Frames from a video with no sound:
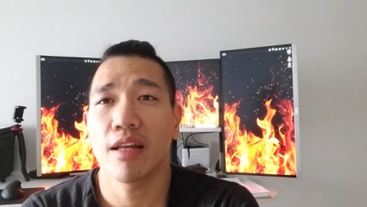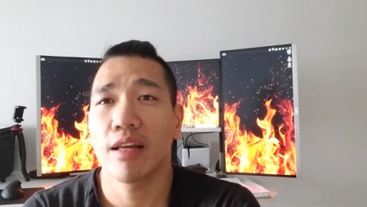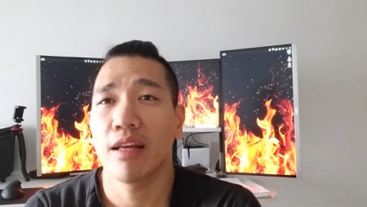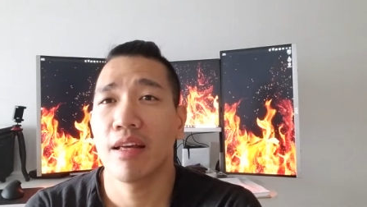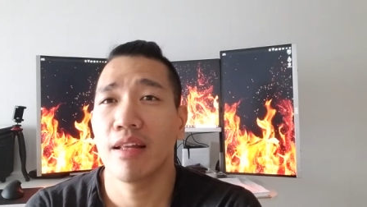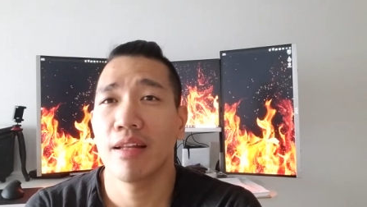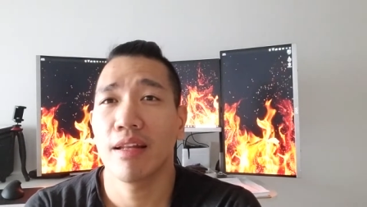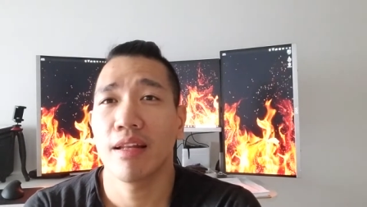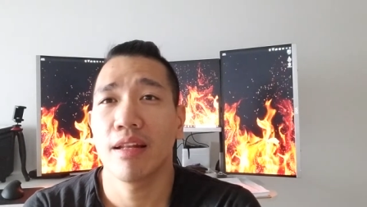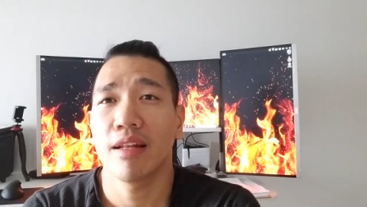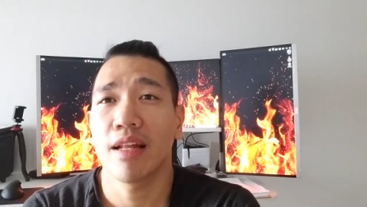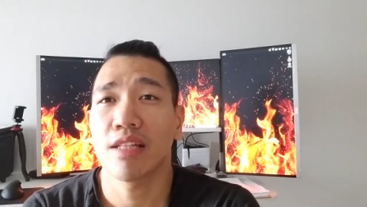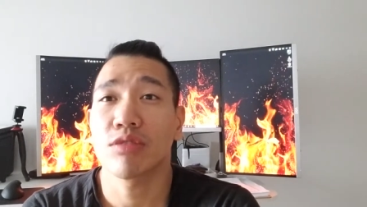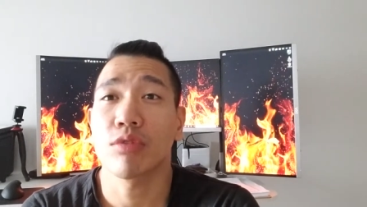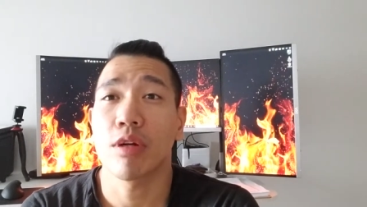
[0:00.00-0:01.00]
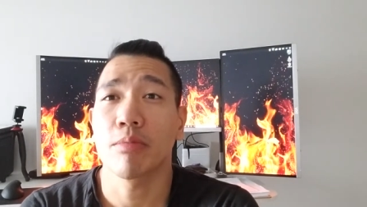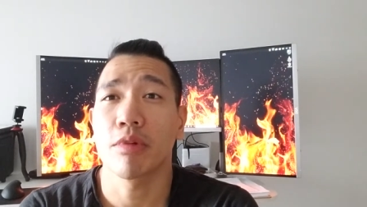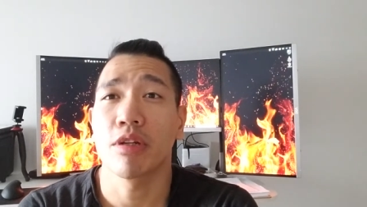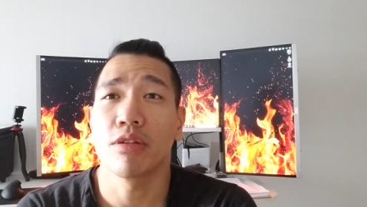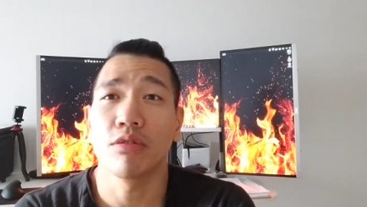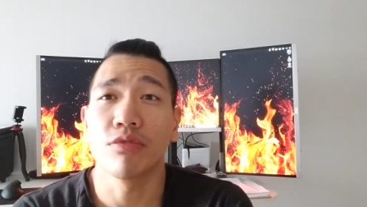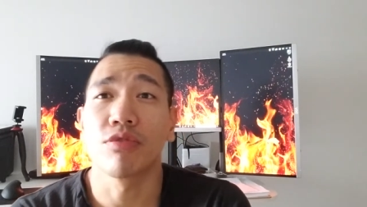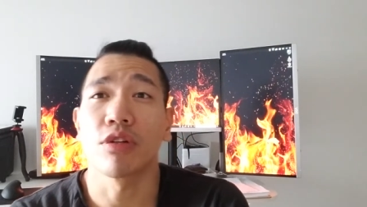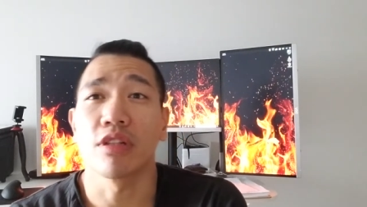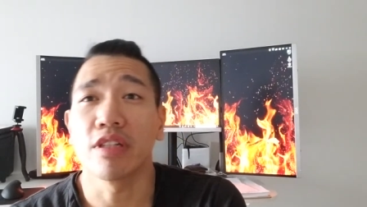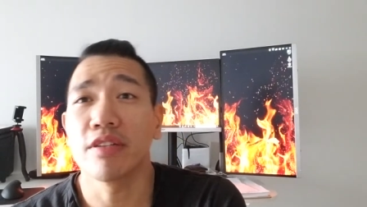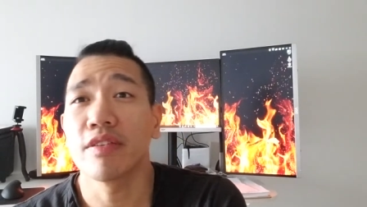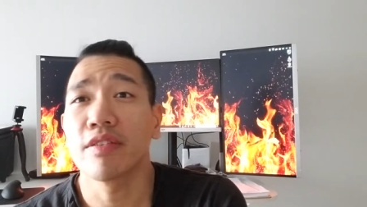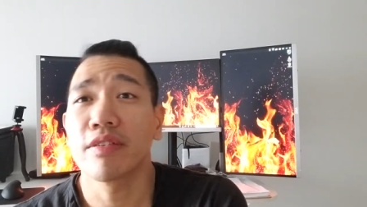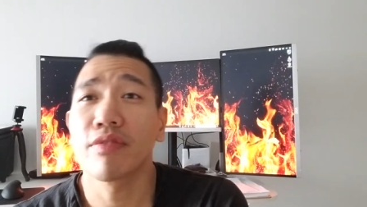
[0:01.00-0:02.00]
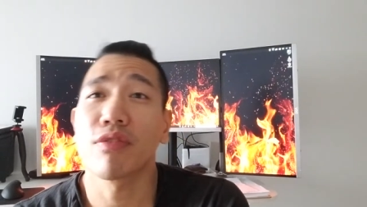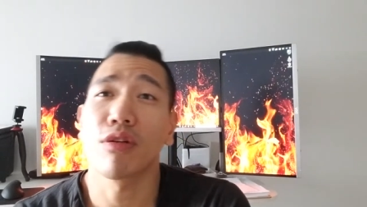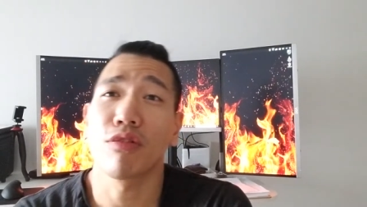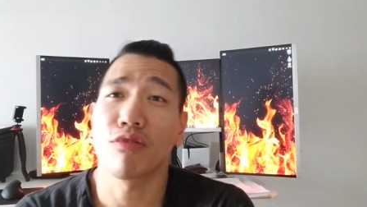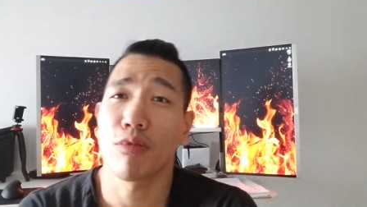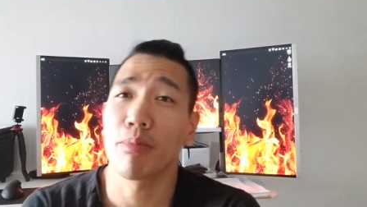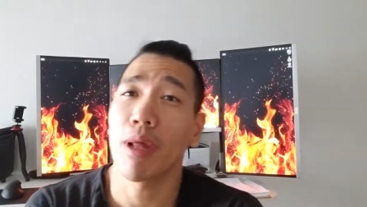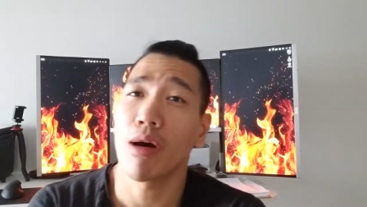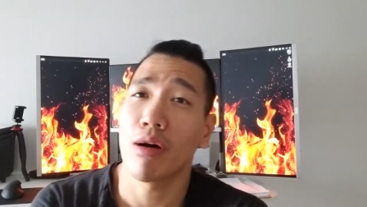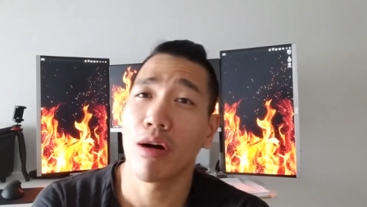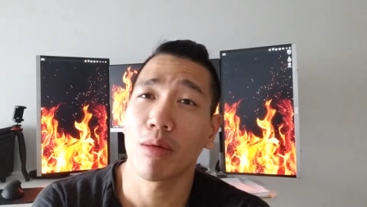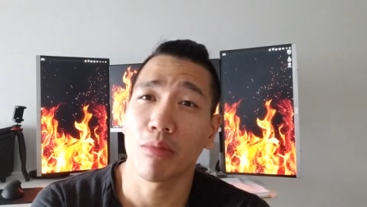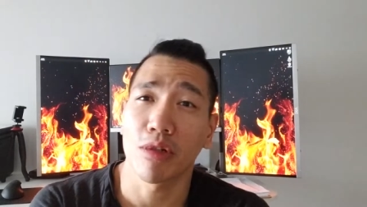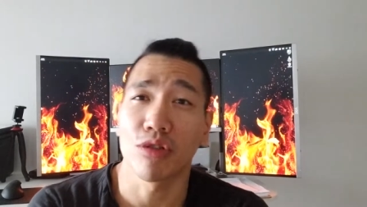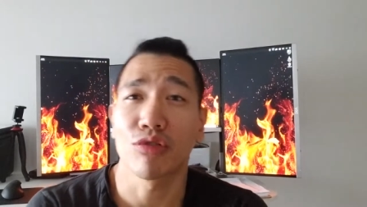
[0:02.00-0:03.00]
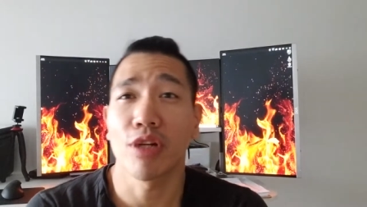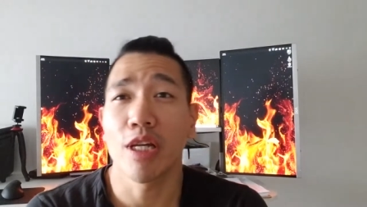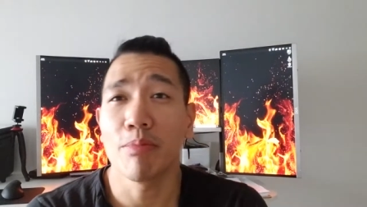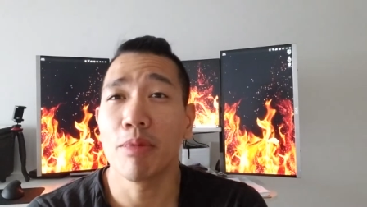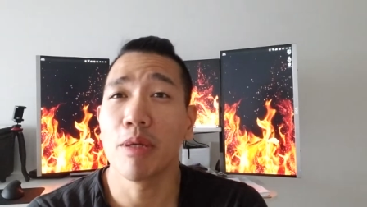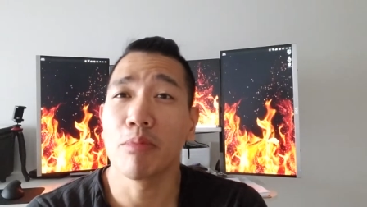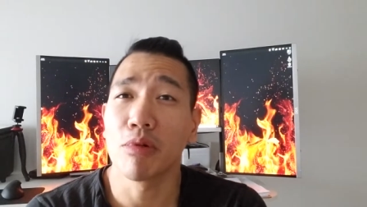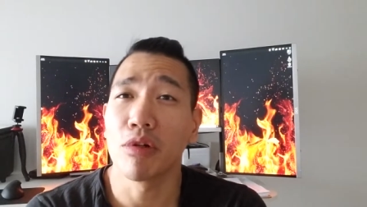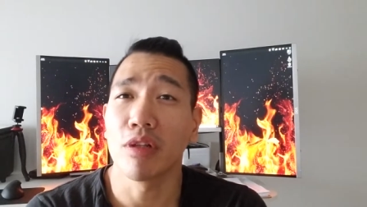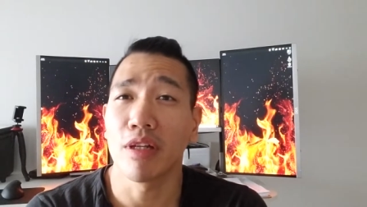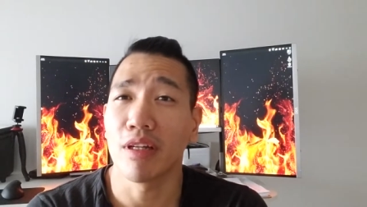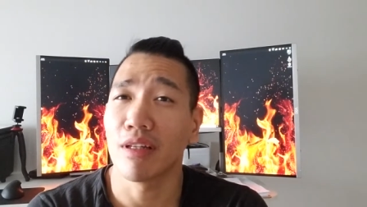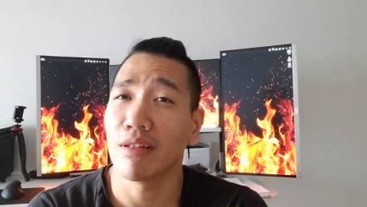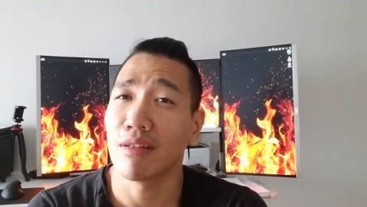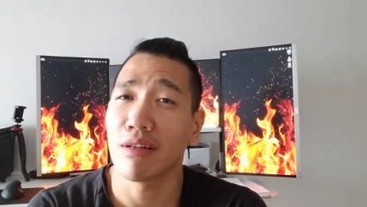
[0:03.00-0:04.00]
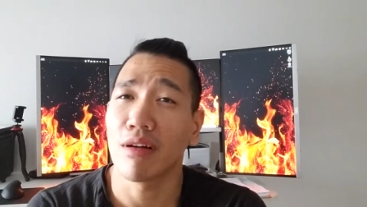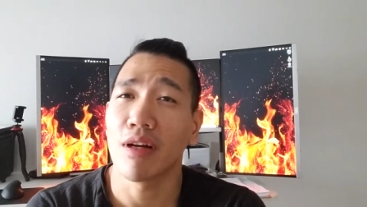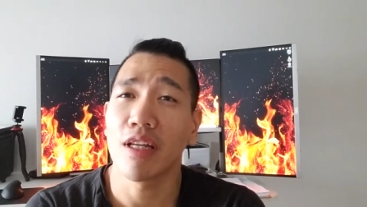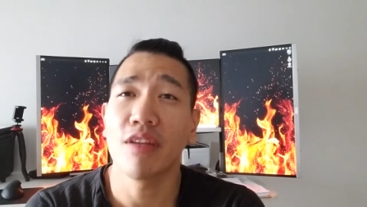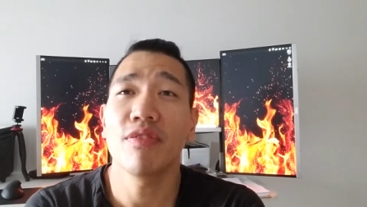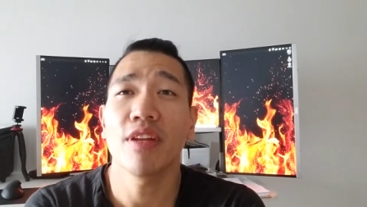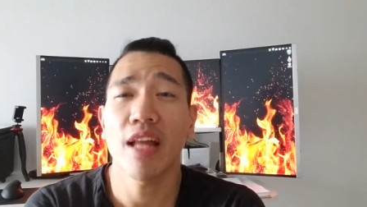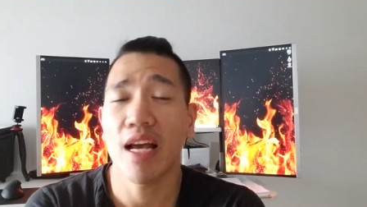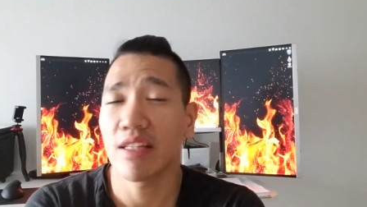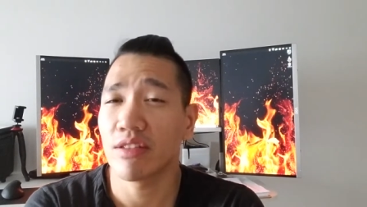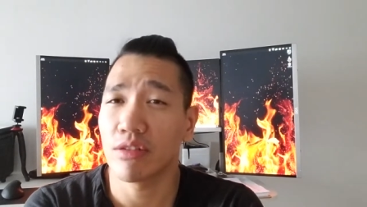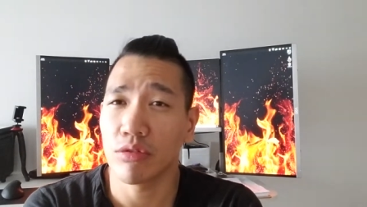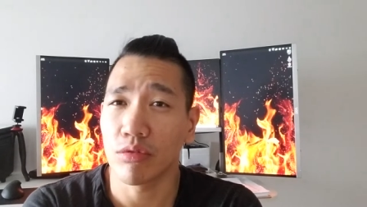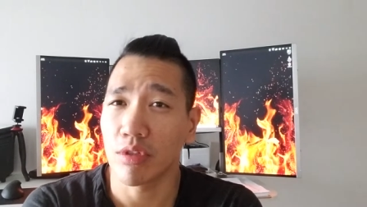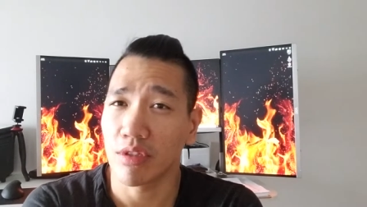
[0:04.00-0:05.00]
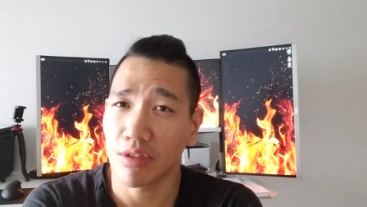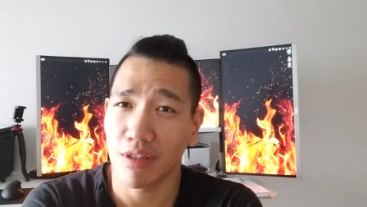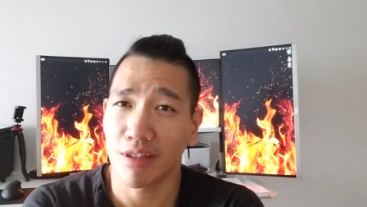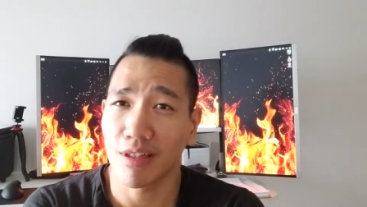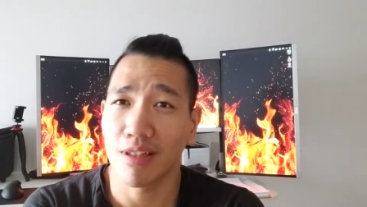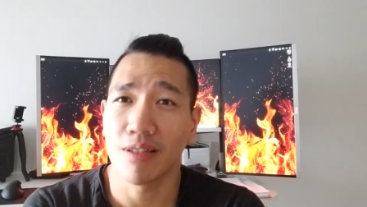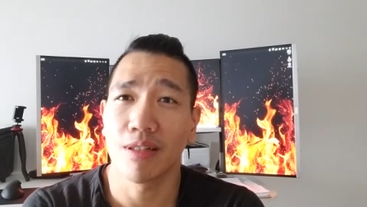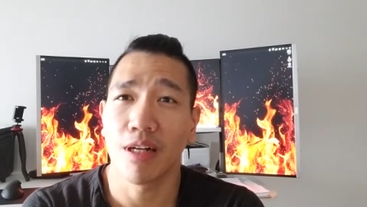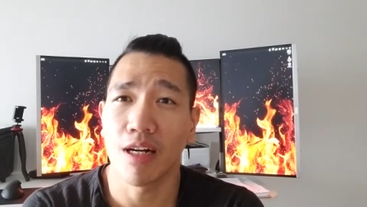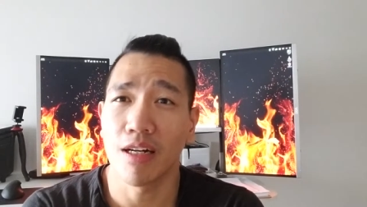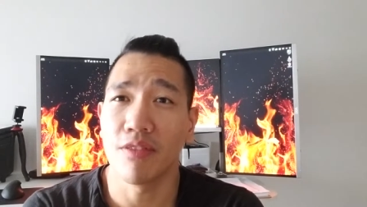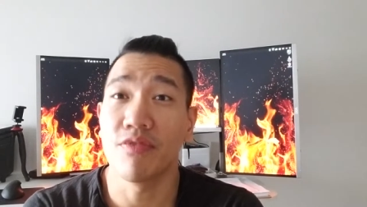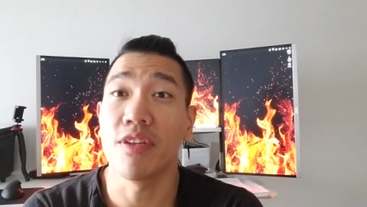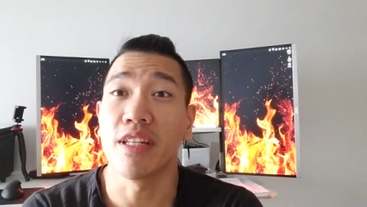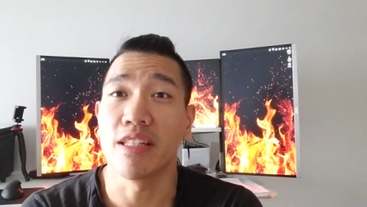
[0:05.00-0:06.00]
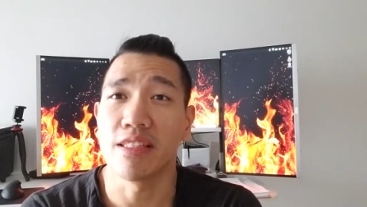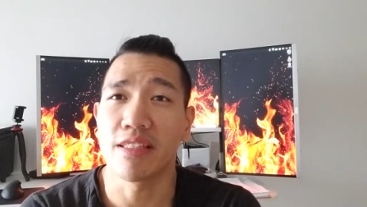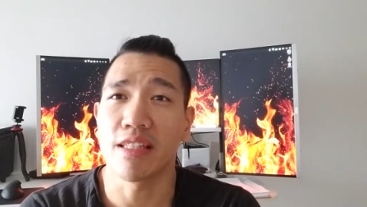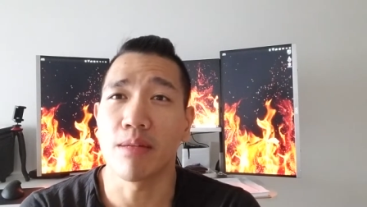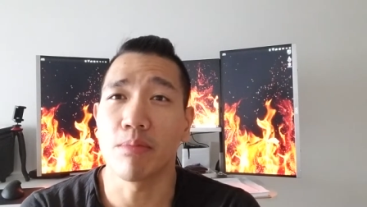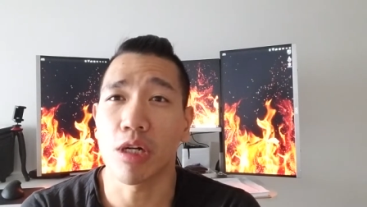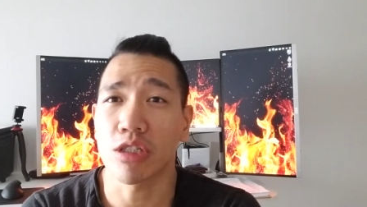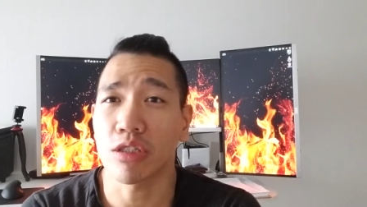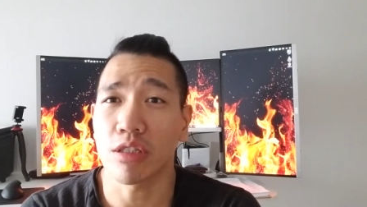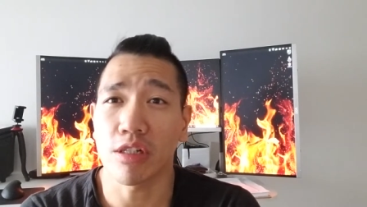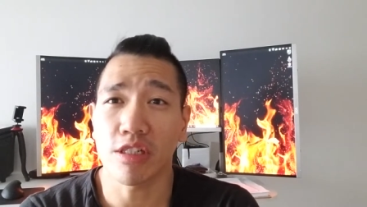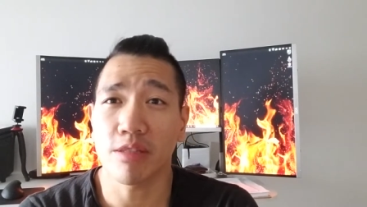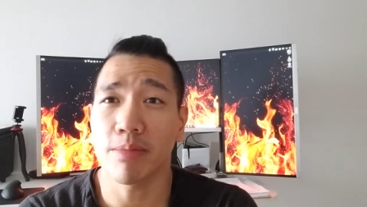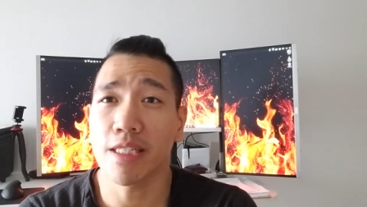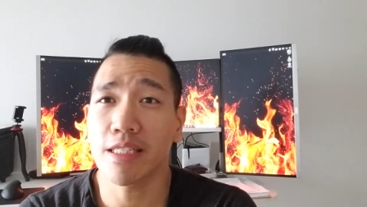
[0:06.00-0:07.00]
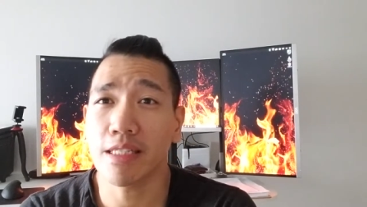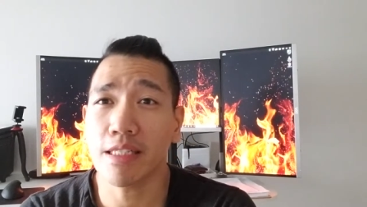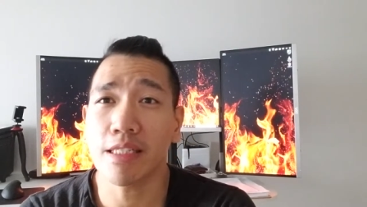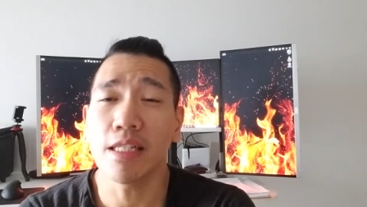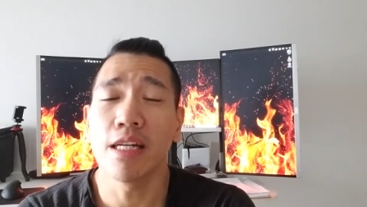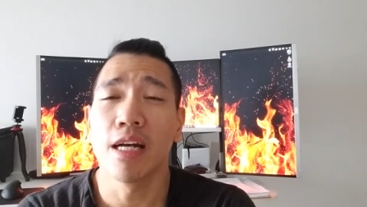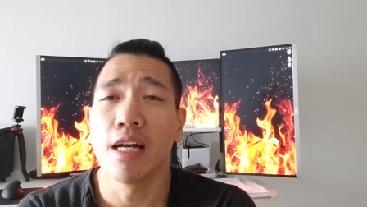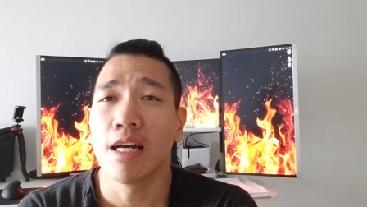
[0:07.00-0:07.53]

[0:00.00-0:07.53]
and that's what I'm gonna do for a living from from now on. I'm gonna train people and you know, anything that has to do with uh, uh, fitness and martial arts, basically.